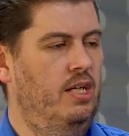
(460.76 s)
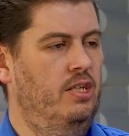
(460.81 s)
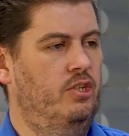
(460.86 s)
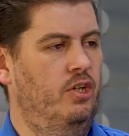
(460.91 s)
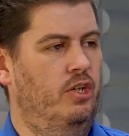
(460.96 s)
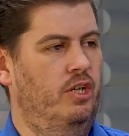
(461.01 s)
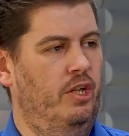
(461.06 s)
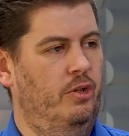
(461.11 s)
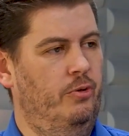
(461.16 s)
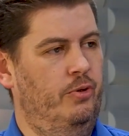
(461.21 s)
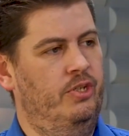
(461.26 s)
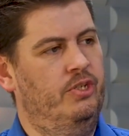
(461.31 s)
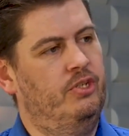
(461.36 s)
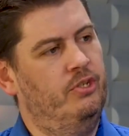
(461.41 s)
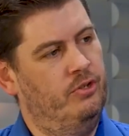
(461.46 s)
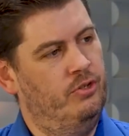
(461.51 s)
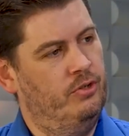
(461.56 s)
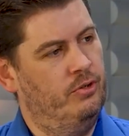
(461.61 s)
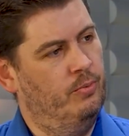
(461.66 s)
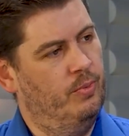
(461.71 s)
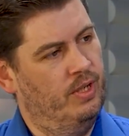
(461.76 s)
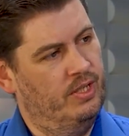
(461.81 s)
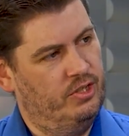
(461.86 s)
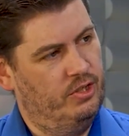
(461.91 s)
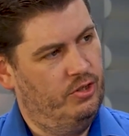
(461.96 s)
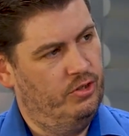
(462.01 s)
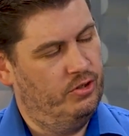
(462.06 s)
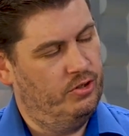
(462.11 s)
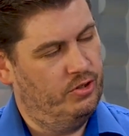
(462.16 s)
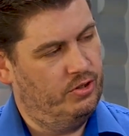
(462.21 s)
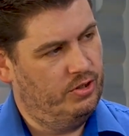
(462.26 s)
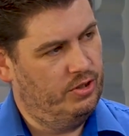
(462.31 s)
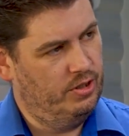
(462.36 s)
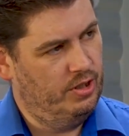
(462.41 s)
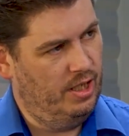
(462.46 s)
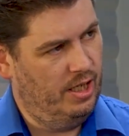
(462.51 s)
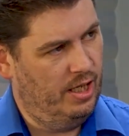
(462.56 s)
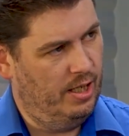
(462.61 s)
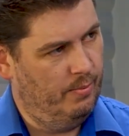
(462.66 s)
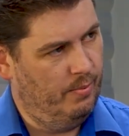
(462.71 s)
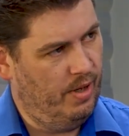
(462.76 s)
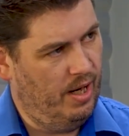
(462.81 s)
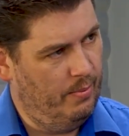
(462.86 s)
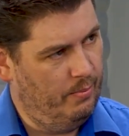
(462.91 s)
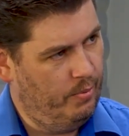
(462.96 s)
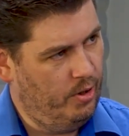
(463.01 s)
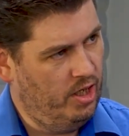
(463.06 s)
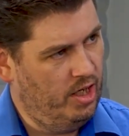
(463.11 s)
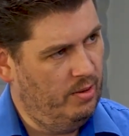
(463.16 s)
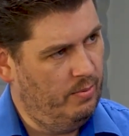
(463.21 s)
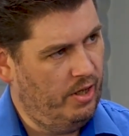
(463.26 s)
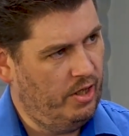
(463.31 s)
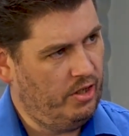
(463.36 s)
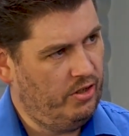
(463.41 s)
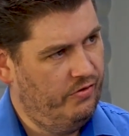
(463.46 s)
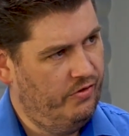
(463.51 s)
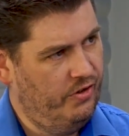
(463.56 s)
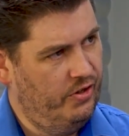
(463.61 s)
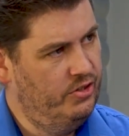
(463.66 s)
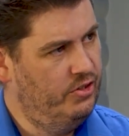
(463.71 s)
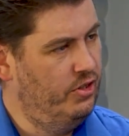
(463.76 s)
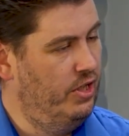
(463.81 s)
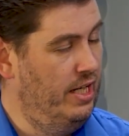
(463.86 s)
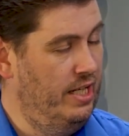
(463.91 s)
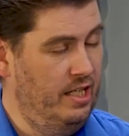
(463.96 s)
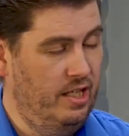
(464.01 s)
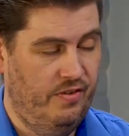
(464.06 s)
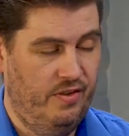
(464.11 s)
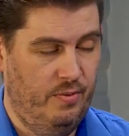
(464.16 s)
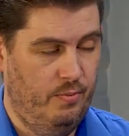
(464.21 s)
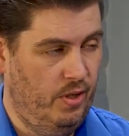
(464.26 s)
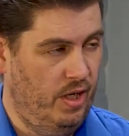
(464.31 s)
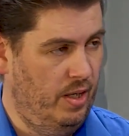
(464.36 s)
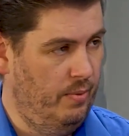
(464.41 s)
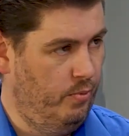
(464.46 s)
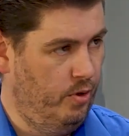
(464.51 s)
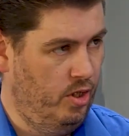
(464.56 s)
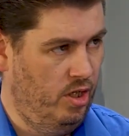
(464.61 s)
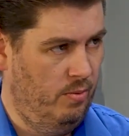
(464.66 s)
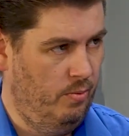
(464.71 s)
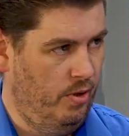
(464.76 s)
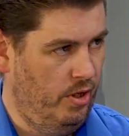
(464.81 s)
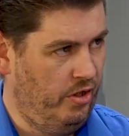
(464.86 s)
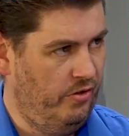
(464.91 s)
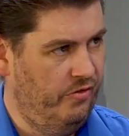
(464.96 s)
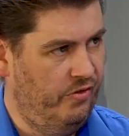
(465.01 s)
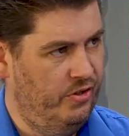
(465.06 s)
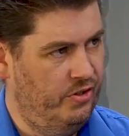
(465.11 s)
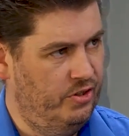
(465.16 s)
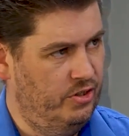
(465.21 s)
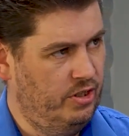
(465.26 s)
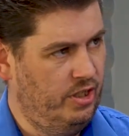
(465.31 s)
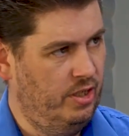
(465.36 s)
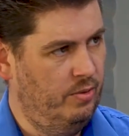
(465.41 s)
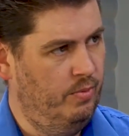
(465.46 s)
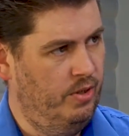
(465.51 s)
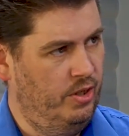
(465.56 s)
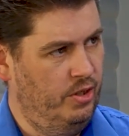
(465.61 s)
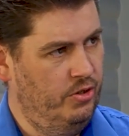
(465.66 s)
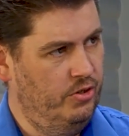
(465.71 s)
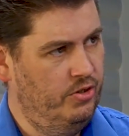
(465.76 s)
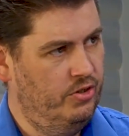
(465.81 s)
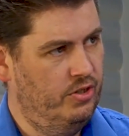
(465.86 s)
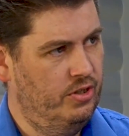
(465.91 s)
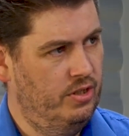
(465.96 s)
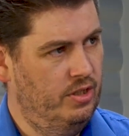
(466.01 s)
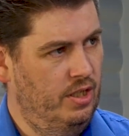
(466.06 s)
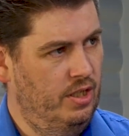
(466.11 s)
So in other words, you must use Biamp Parlor microphones. So any of the Biamp Parlor microphones can be used.